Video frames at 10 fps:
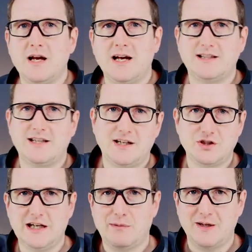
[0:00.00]

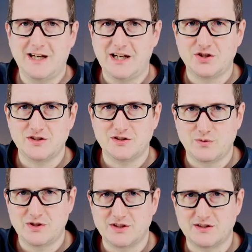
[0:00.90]
attaching applications,
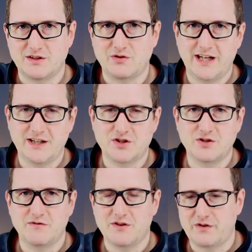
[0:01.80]
which is the creation
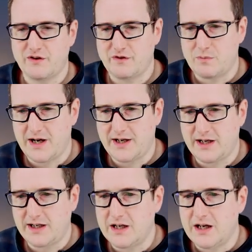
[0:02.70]
of the service
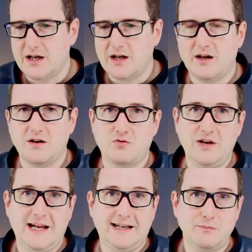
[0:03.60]
binding,
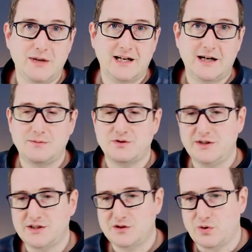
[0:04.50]
creating backups,
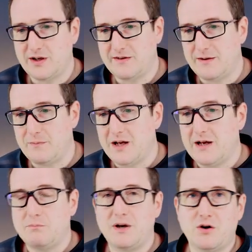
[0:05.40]
restoring them.
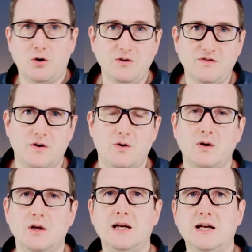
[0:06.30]
But also,
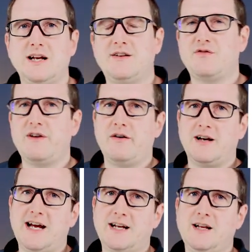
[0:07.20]
it is very
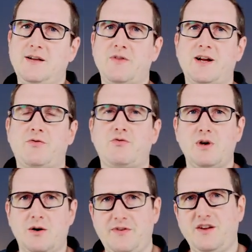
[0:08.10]
likely that
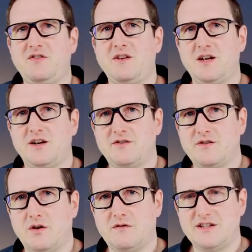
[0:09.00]
throughout these years
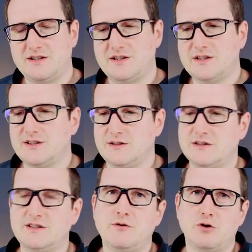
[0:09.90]
of
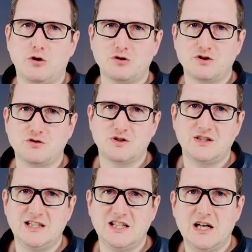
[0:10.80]
existence, they will also
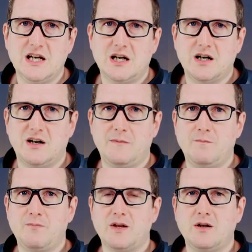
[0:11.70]
see
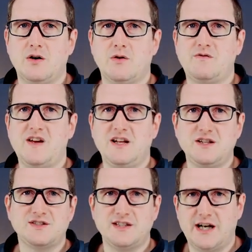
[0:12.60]
failure
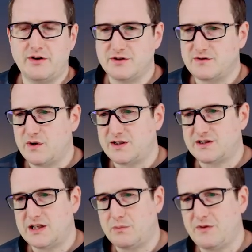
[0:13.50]
scenarios. For
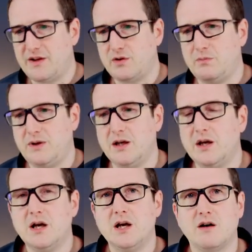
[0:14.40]
example, that could be
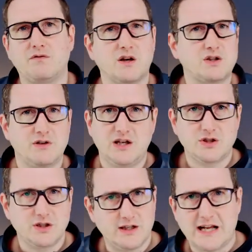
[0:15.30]
a
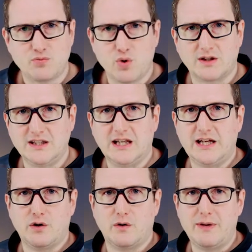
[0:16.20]
fluctuation in network
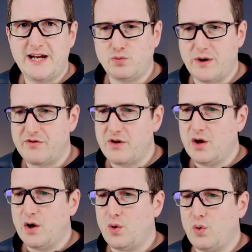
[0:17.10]
delay or bandwidth,
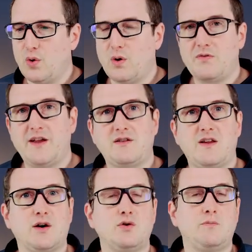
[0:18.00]
or that
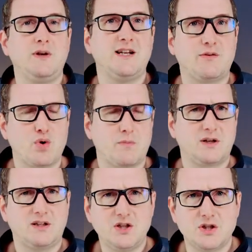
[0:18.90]
there could be a network
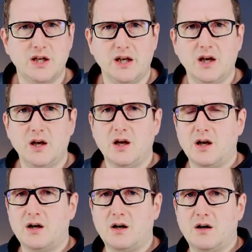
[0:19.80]
partitioning,
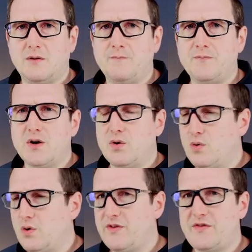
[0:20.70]

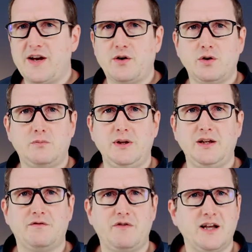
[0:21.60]
or that there could be
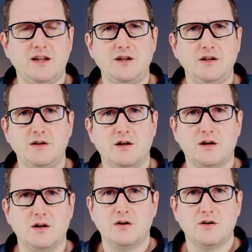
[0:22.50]
failing
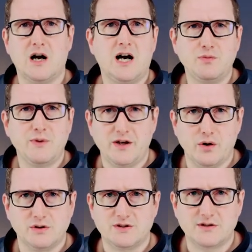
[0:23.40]
hardware
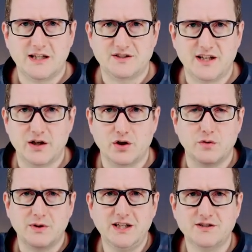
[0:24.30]
nodes. Let's say a
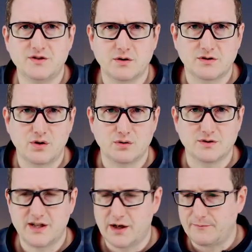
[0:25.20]
Kubernetes node goes
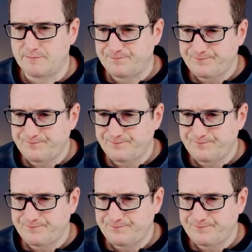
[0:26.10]
down,